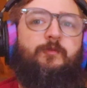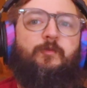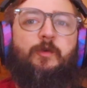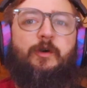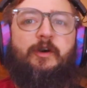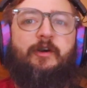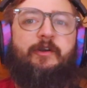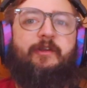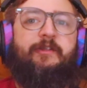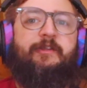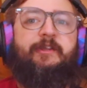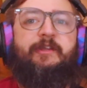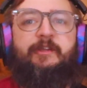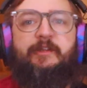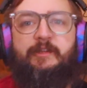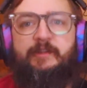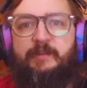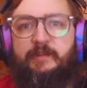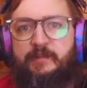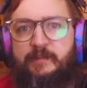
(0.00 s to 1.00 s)
1
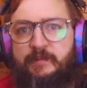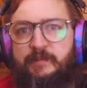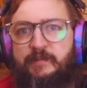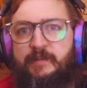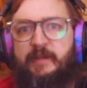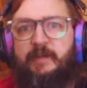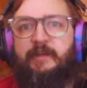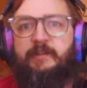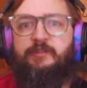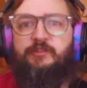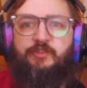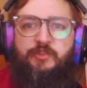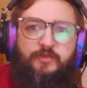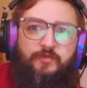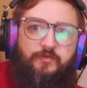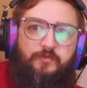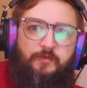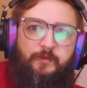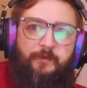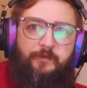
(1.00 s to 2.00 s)
E and
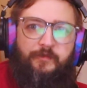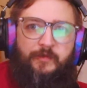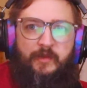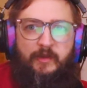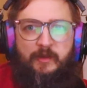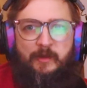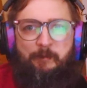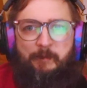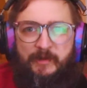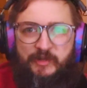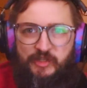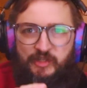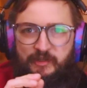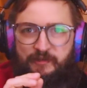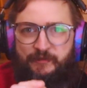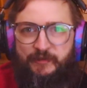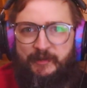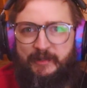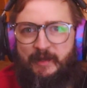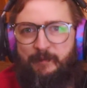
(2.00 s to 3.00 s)
2. Make sure you
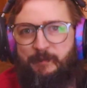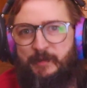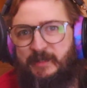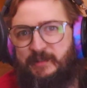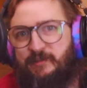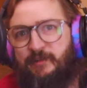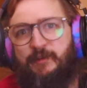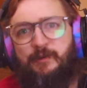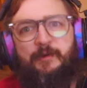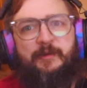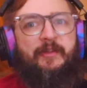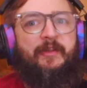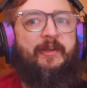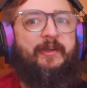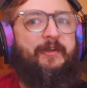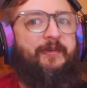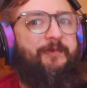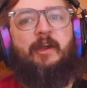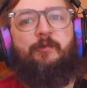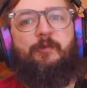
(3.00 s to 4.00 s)
feel that beat 2 in
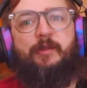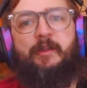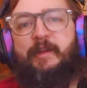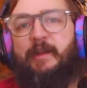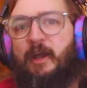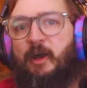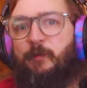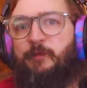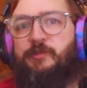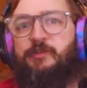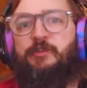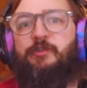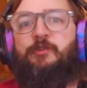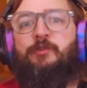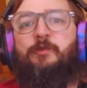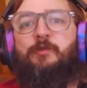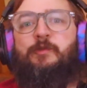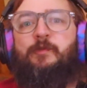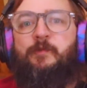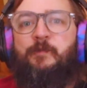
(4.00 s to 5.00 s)
there. That really helps
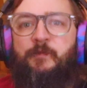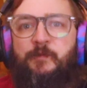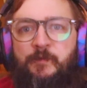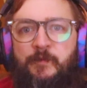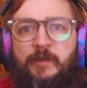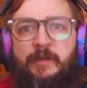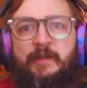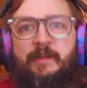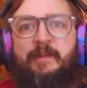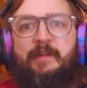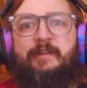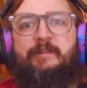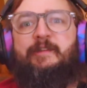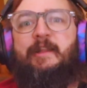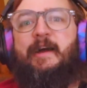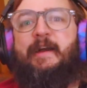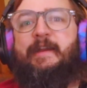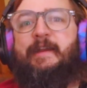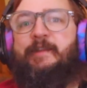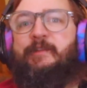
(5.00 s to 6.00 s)
you
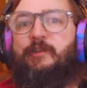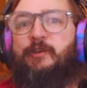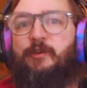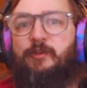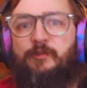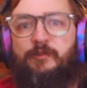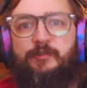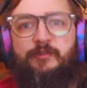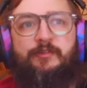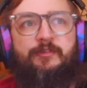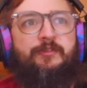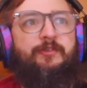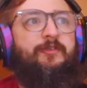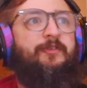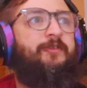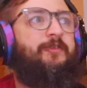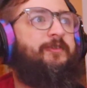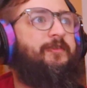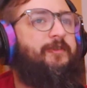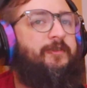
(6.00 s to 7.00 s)
lock in those
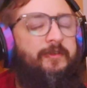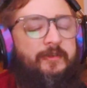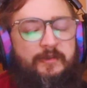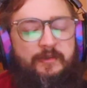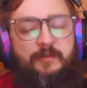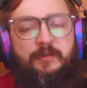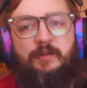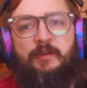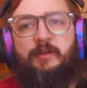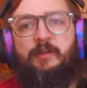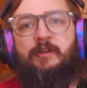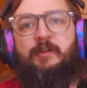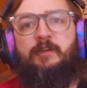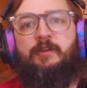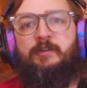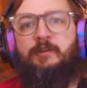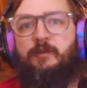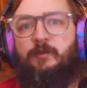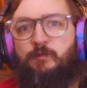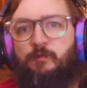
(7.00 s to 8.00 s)

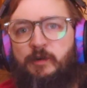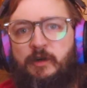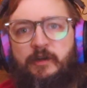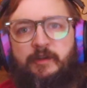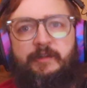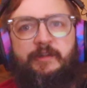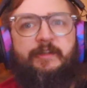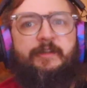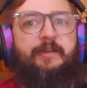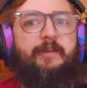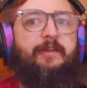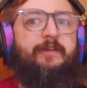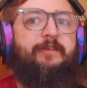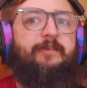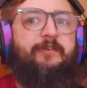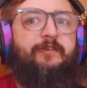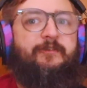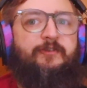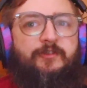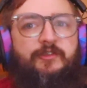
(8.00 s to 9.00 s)
1
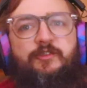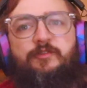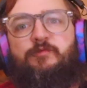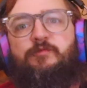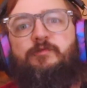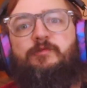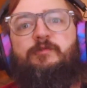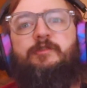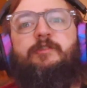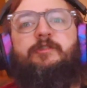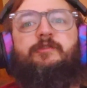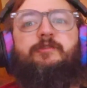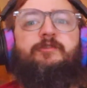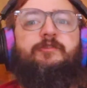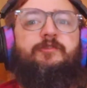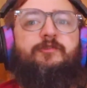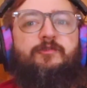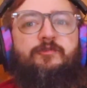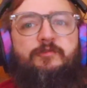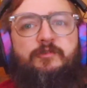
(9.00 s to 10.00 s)
E, 2,
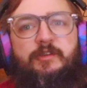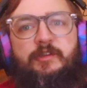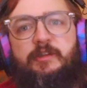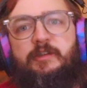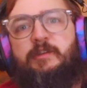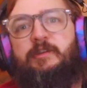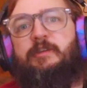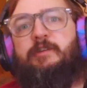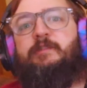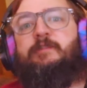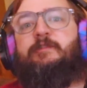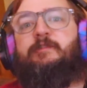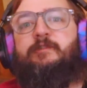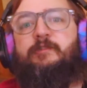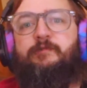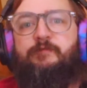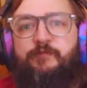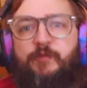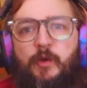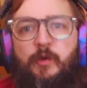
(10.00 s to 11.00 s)
3,
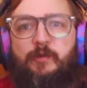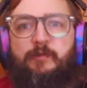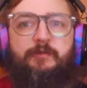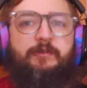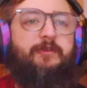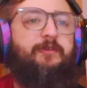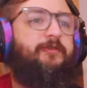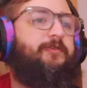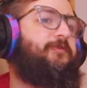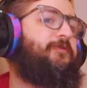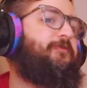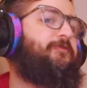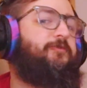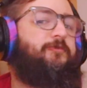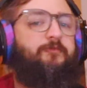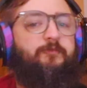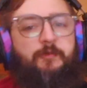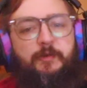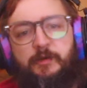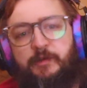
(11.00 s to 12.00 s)
4 E, and
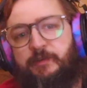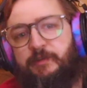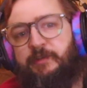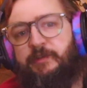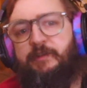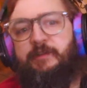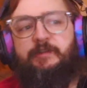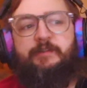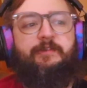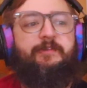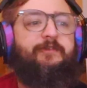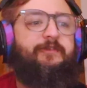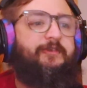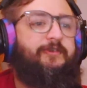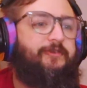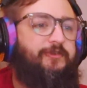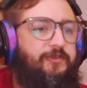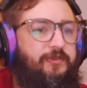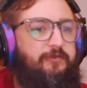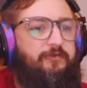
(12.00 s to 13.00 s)
1
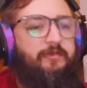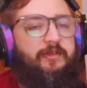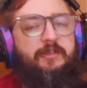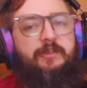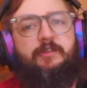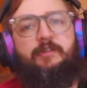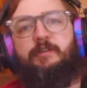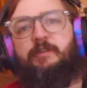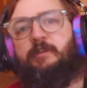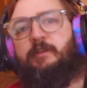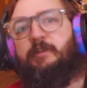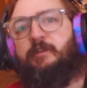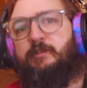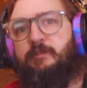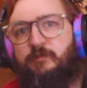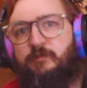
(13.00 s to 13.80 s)
E, 2 E, and